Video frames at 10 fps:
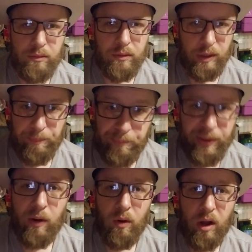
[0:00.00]
you're
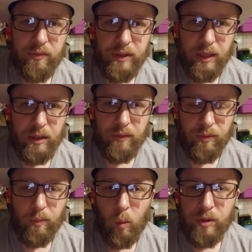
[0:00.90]
better off getting it
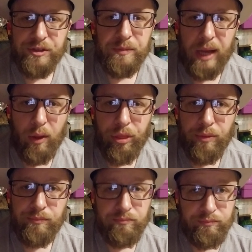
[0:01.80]
from the horse's mouth.
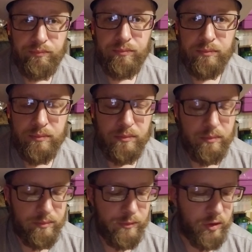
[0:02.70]

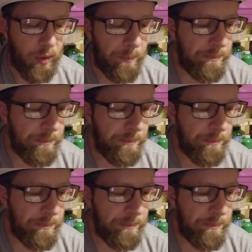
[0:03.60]
So.